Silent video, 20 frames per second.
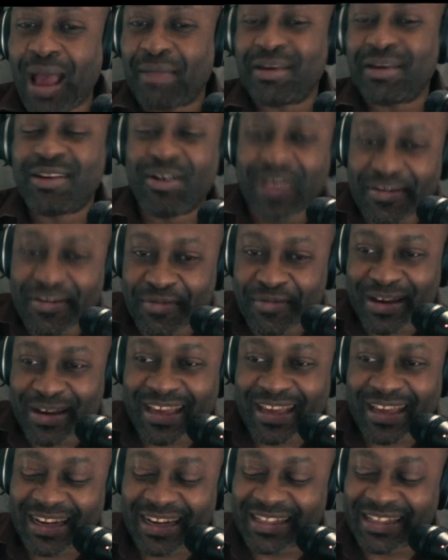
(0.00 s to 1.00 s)
probably don't even
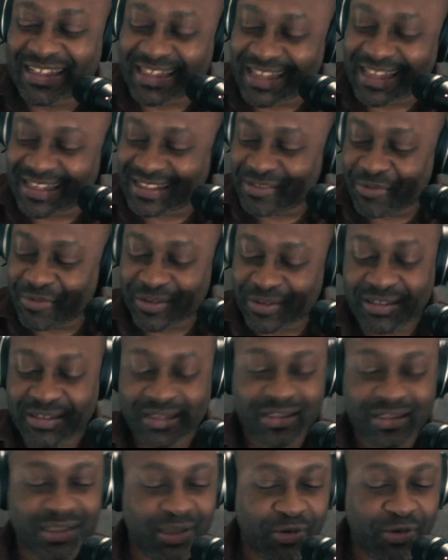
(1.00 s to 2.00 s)
want to get into this, which
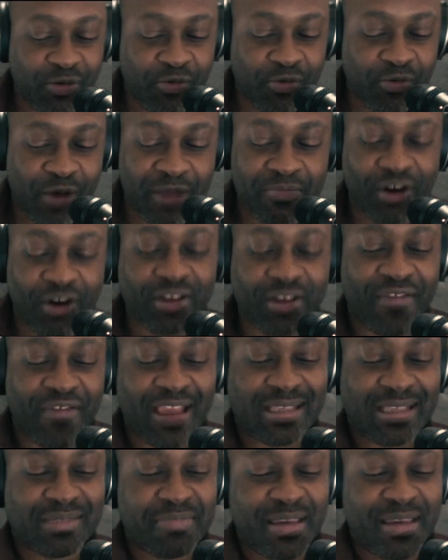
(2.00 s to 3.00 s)
is what
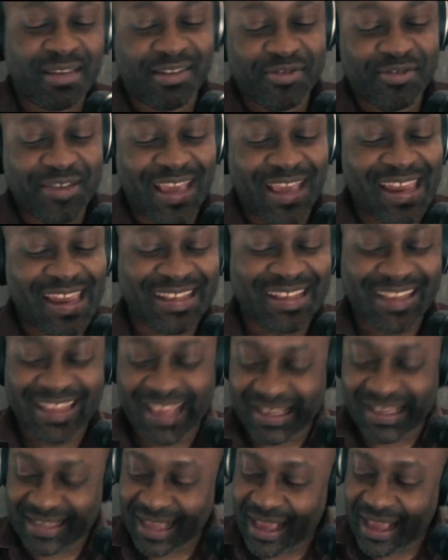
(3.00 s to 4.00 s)
motivates me to get
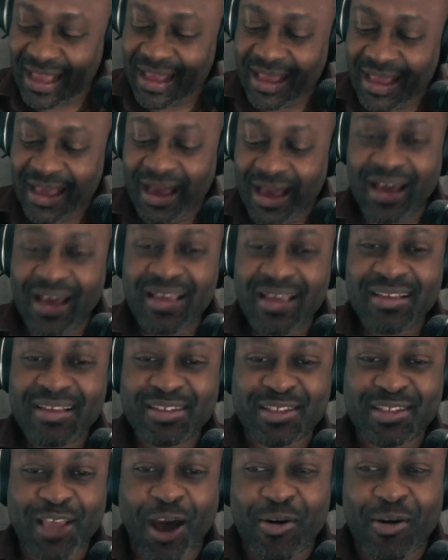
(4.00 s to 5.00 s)
into this.
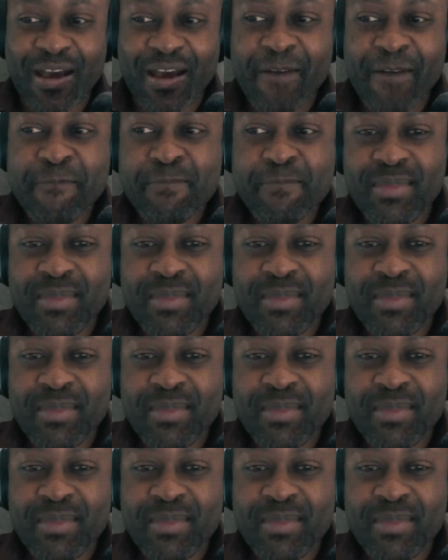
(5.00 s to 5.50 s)
So